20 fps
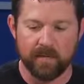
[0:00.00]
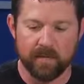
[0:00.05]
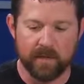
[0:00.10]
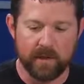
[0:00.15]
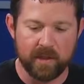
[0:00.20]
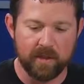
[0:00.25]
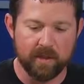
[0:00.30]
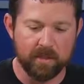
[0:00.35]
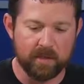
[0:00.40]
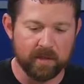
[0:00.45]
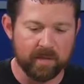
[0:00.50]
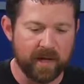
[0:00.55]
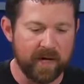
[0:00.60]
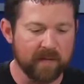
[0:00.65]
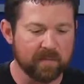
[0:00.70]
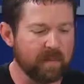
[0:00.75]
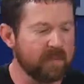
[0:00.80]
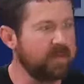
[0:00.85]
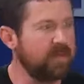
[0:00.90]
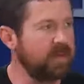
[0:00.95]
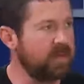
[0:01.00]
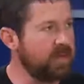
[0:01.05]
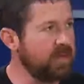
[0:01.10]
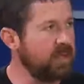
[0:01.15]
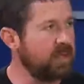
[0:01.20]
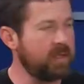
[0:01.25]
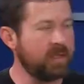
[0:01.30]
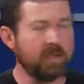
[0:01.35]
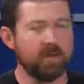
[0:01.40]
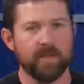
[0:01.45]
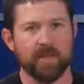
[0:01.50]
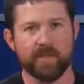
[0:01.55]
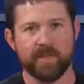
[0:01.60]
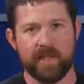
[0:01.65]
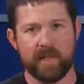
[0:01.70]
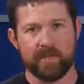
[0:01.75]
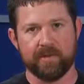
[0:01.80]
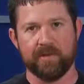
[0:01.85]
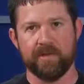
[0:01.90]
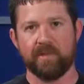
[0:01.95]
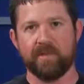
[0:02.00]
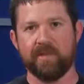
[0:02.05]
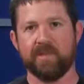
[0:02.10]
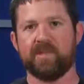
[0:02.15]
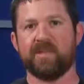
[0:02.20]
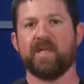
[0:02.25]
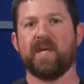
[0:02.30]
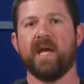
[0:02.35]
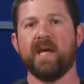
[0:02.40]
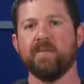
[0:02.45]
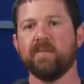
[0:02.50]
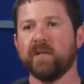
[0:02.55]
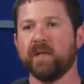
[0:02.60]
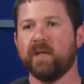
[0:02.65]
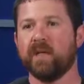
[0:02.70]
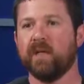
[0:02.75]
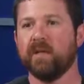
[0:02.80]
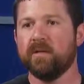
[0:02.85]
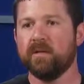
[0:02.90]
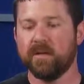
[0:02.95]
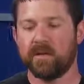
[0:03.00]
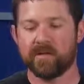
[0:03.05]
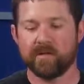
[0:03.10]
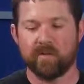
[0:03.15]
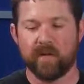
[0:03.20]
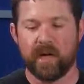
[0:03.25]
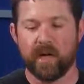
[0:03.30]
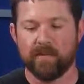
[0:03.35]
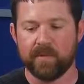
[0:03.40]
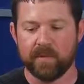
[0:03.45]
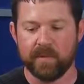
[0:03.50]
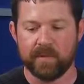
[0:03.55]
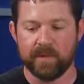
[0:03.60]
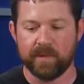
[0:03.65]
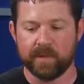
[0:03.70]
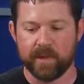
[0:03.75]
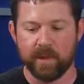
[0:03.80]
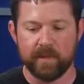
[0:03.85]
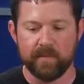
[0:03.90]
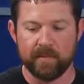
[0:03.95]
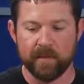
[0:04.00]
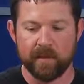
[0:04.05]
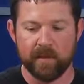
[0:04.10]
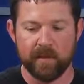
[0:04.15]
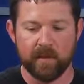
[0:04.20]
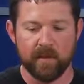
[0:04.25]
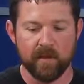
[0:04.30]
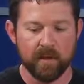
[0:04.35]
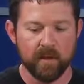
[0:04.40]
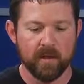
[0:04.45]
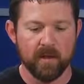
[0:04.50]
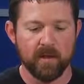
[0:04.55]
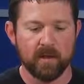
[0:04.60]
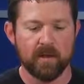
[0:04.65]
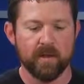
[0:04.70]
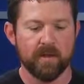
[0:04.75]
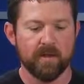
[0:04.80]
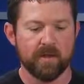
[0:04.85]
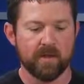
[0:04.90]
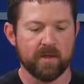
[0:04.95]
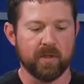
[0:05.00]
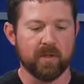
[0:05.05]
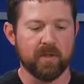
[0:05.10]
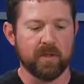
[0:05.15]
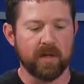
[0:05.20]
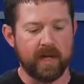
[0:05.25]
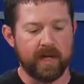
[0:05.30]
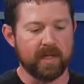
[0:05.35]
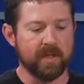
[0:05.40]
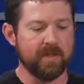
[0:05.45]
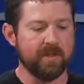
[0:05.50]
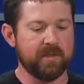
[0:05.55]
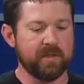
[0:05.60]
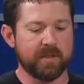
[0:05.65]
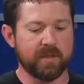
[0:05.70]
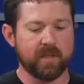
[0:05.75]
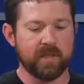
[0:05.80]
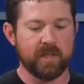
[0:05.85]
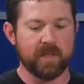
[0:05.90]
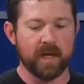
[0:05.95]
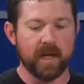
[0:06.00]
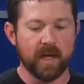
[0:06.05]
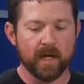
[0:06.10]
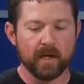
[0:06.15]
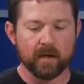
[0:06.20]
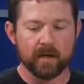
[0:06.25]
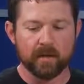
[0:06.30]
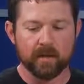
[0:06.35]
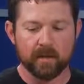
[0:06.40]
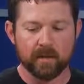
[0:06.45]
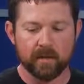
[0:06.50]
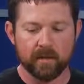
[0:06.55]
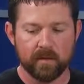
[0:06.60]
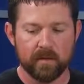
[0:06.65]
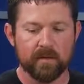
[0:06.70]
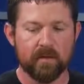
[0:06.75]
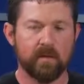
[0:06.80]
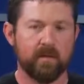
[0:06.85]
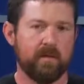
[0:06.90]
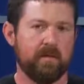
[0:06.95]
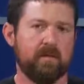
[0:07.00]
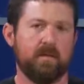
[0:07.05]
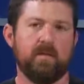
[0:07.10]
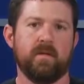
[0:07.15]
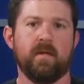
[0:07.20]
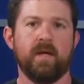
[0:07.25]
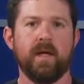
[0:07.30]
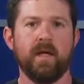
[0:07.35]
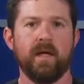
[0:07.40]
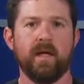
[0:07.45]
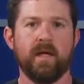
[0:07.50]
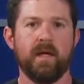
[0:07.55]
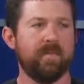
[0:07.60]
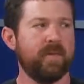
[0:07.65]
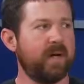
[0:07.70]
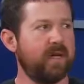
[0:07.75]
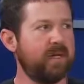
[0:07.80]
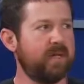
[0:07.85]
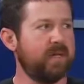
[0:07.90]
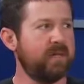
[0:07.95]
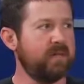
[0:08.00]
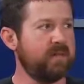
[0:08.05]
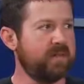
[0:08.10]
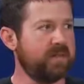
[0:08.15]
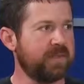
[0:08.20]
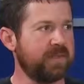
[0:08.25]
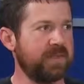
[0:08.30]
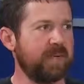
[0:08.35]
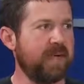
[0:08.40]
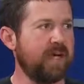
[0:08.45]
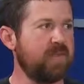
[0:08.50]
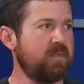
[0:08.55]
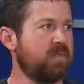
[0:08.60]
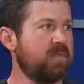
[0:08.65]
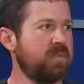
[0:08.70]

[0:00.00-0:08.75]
the, the back button in Unity is actually the escape key. It's mapped to the escape key. So I can just check, hey, am I hitting escape?